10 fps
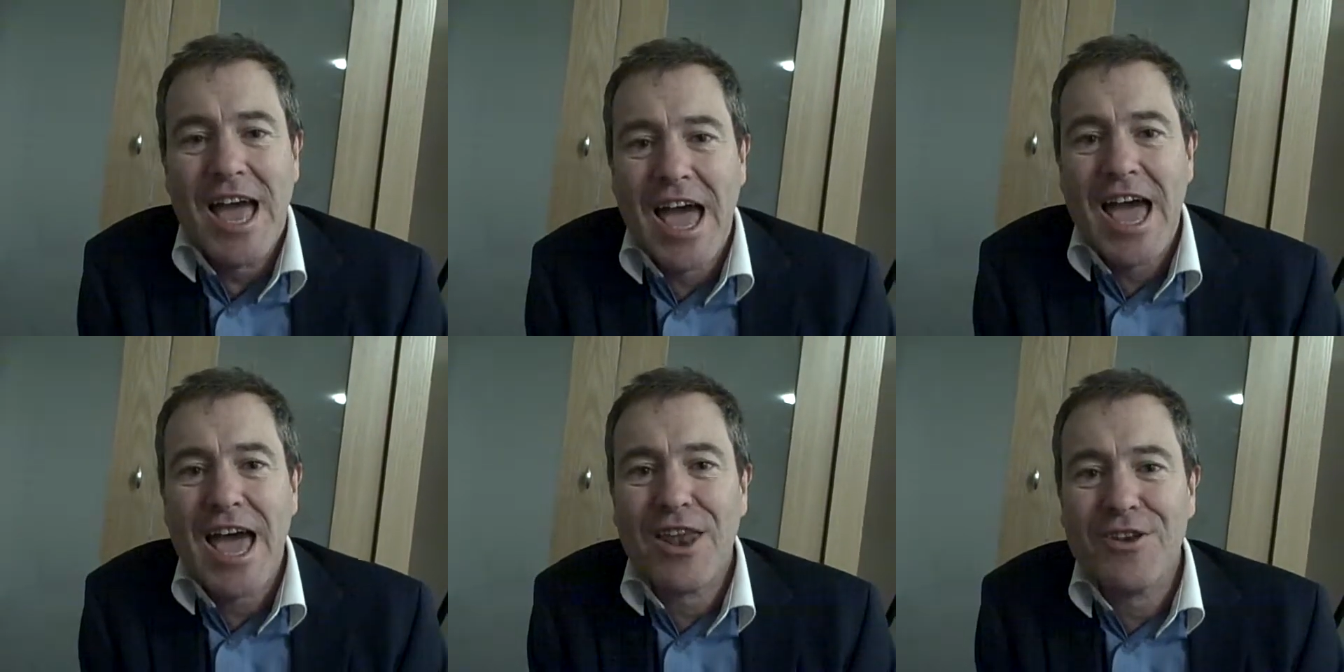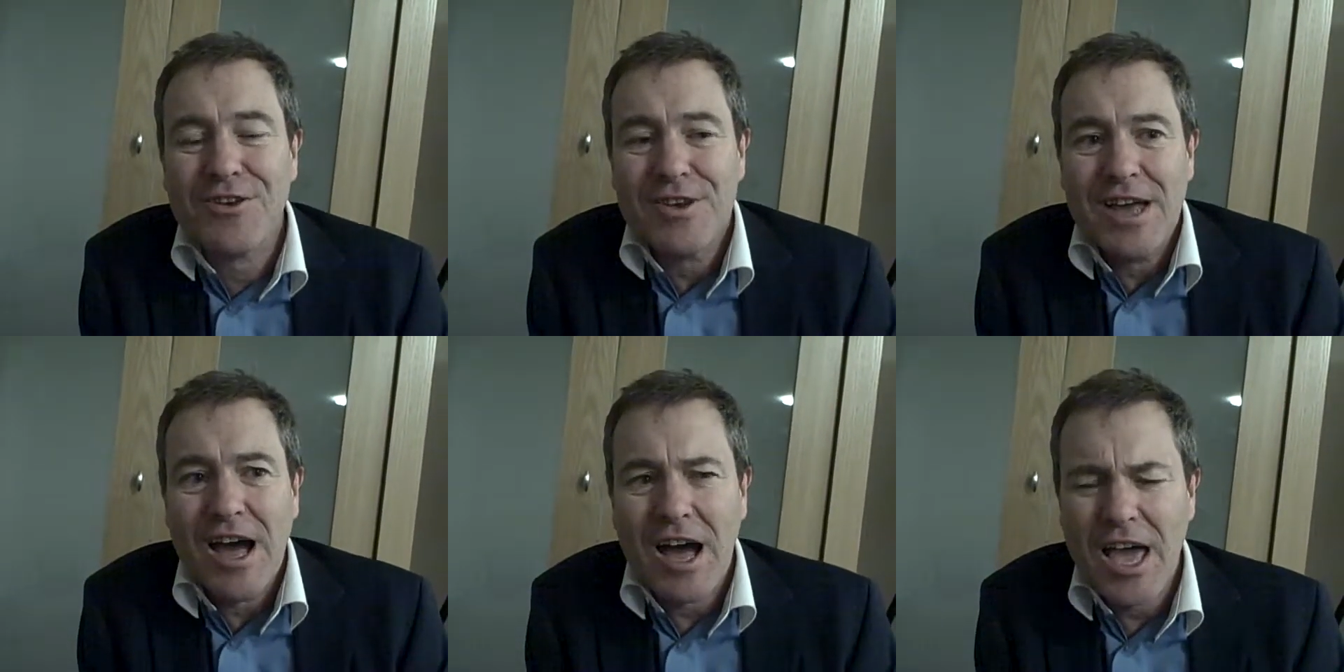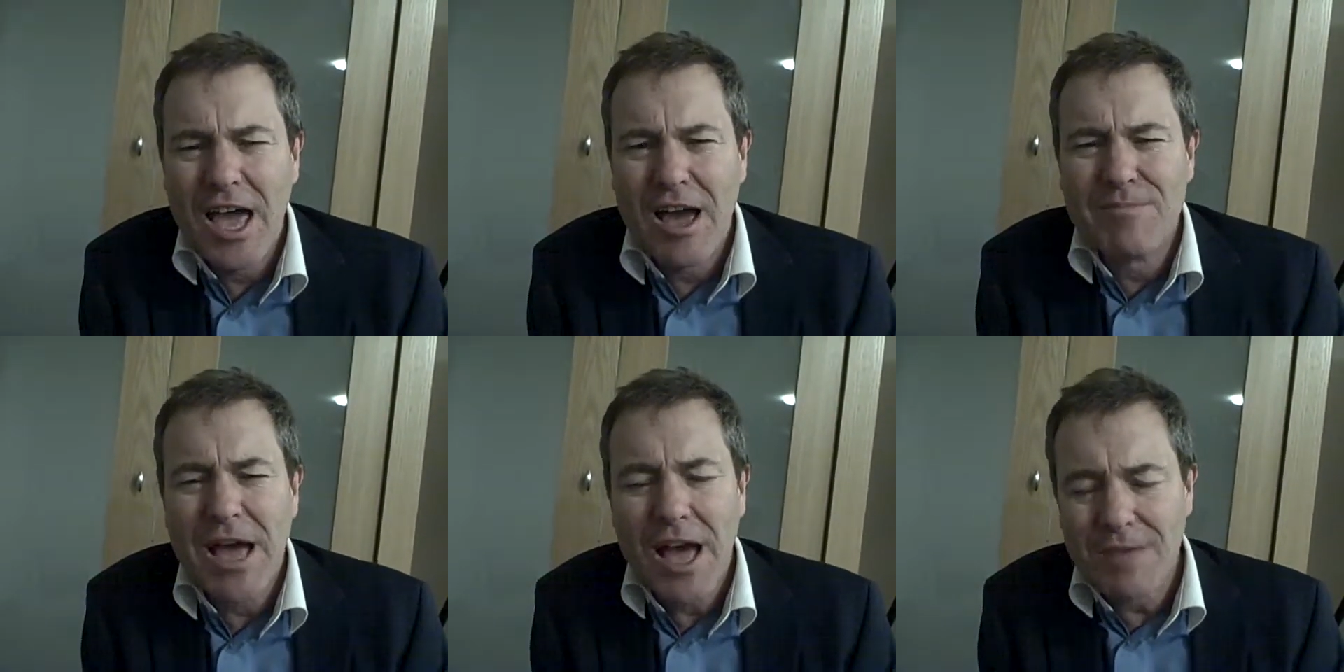and I,
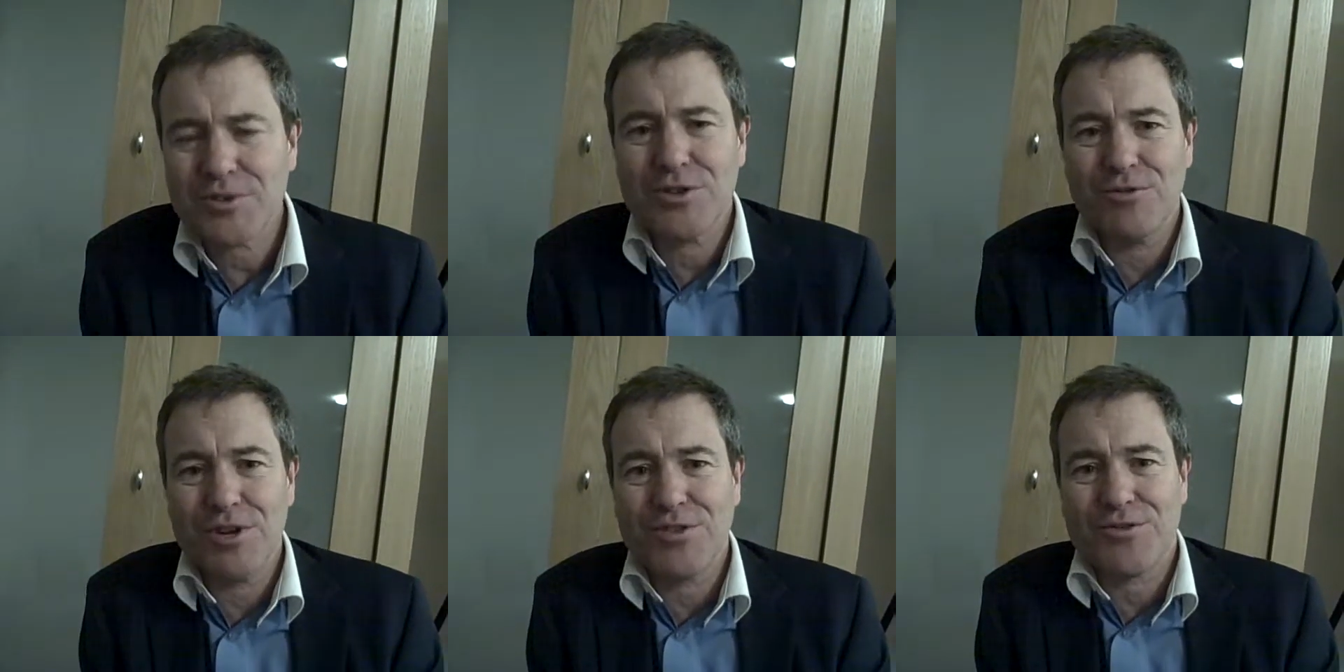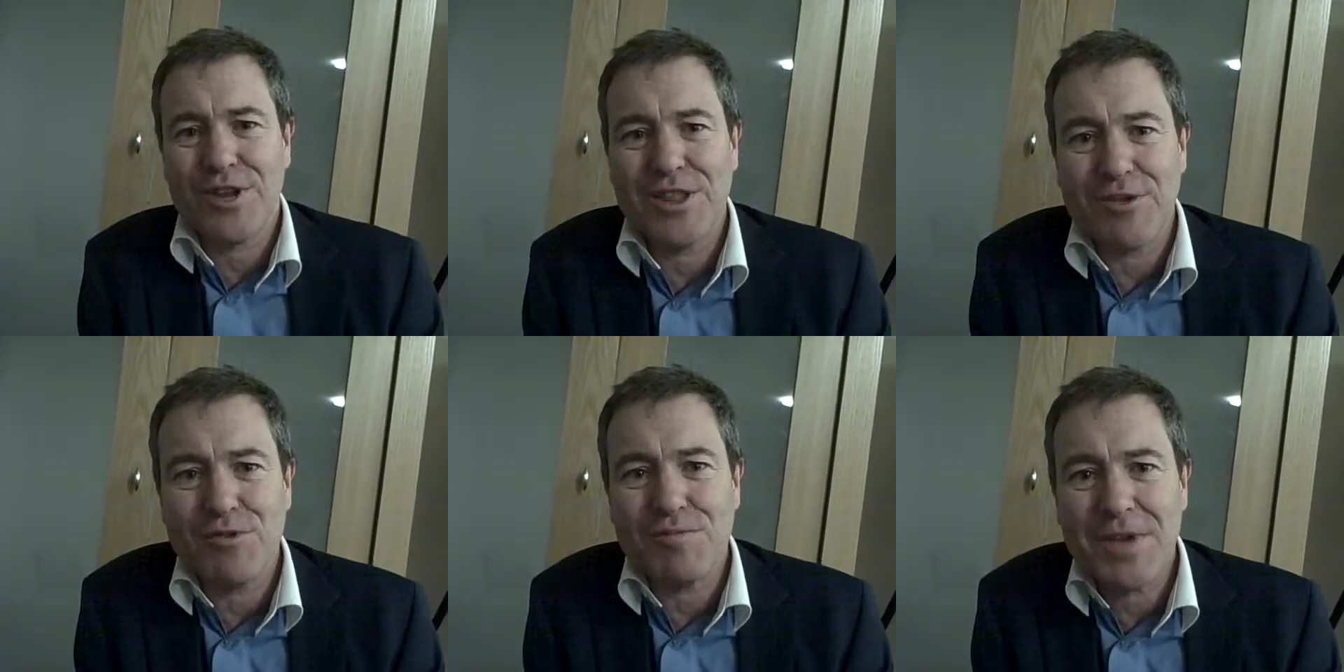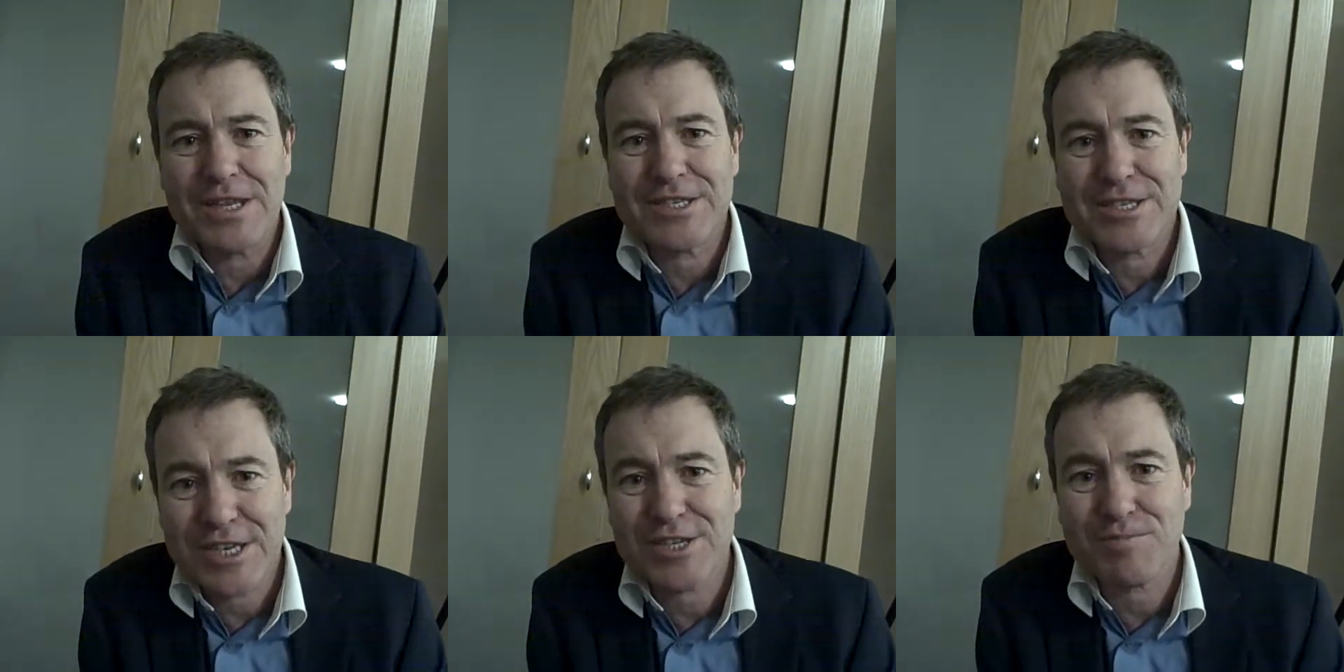I'm absolutely thrilled that we've made
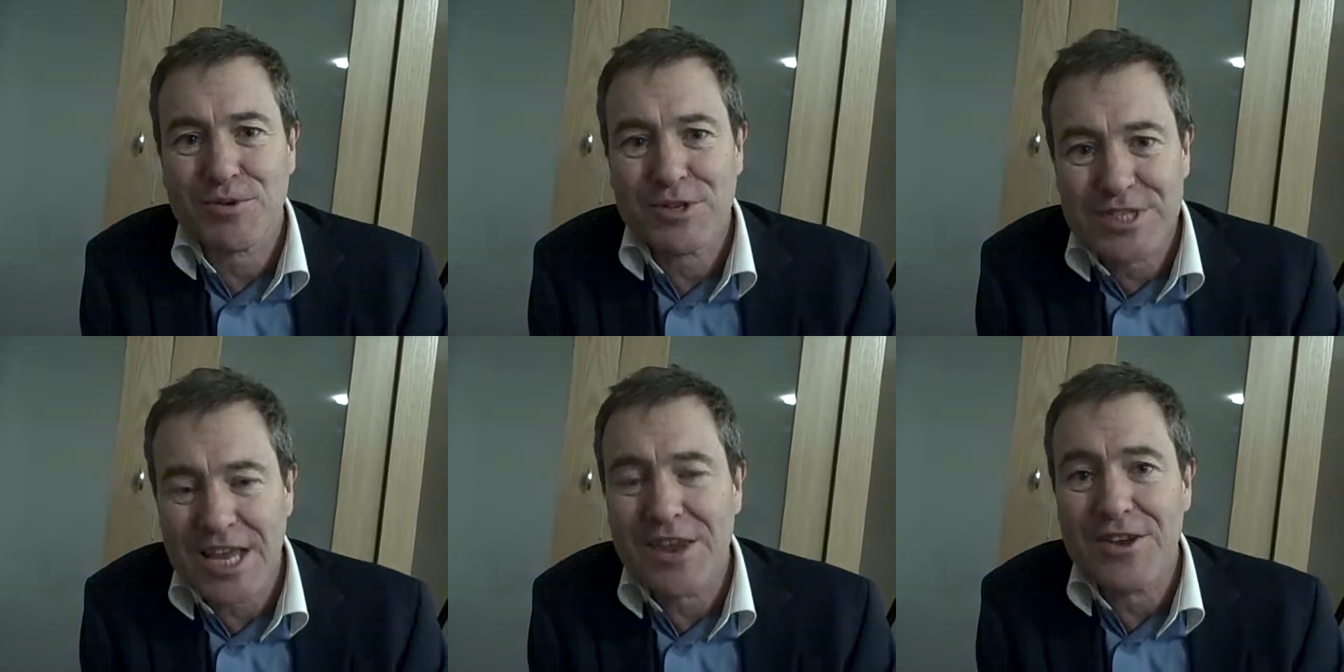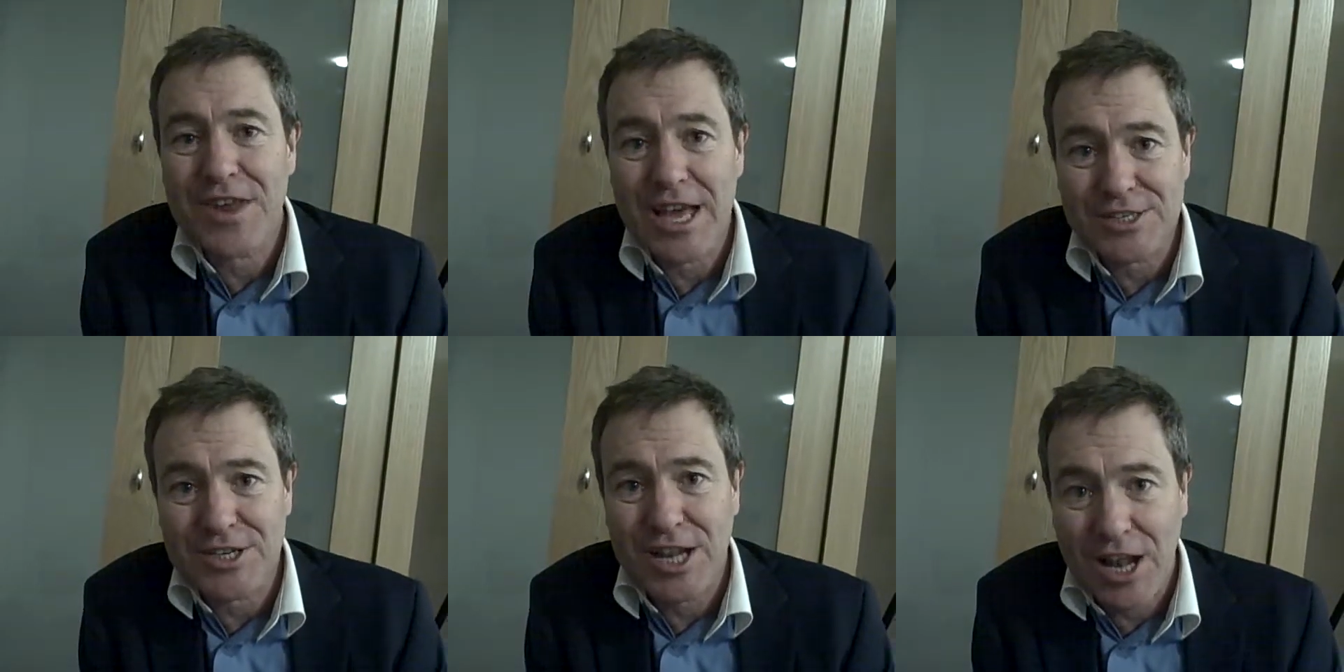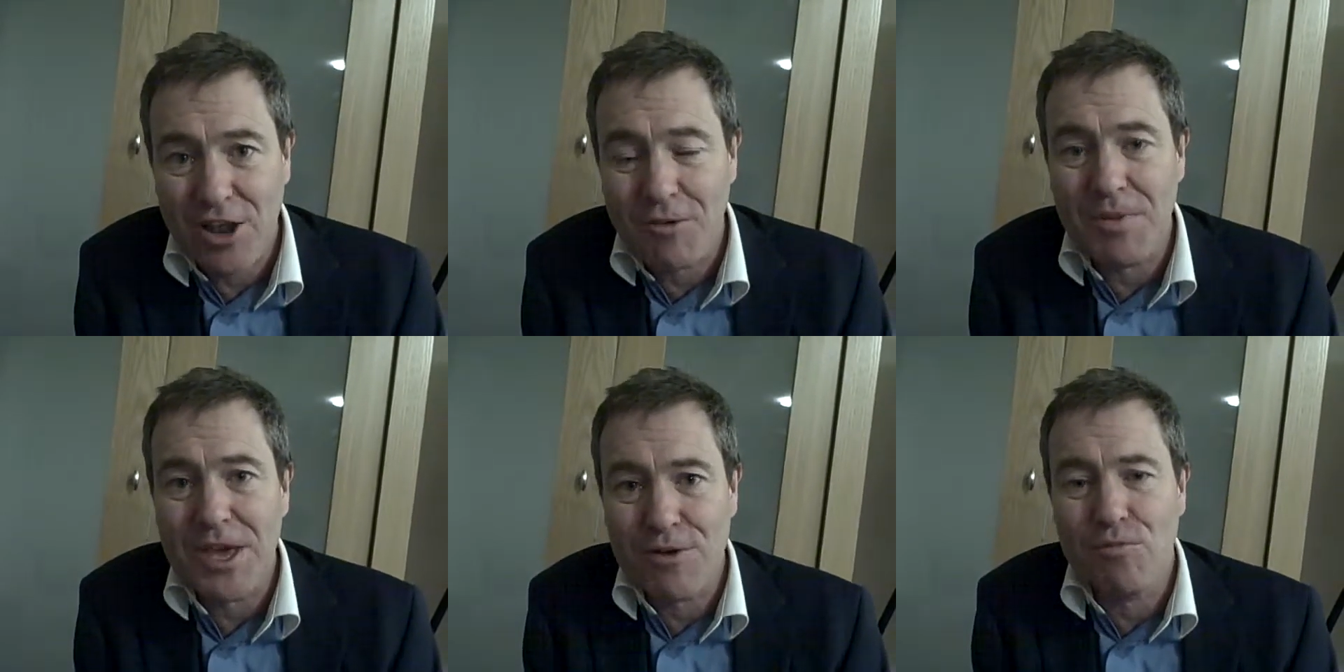6% as a
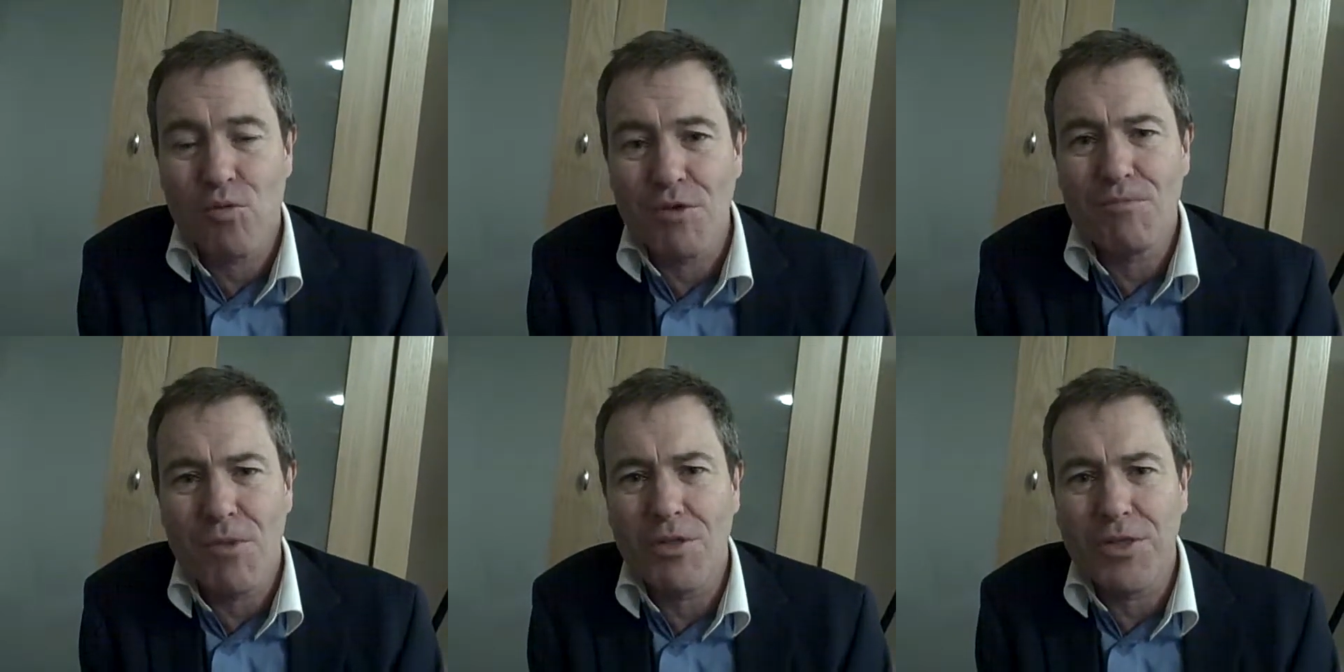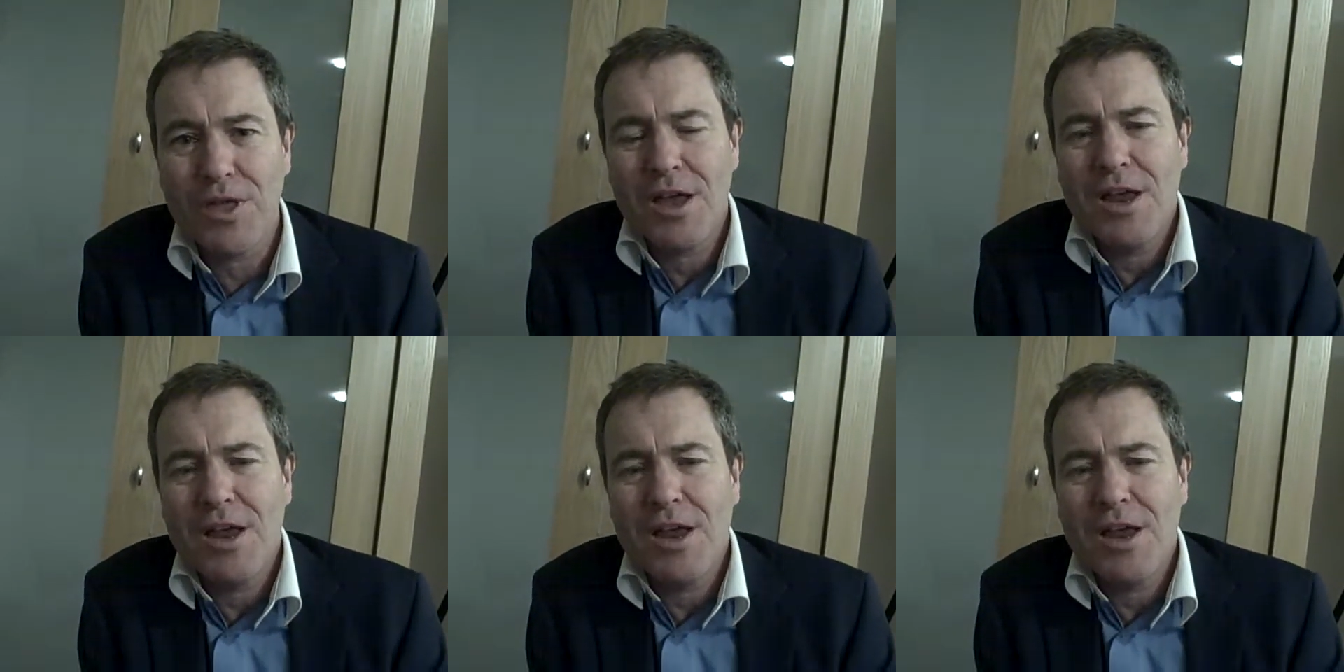club in one month.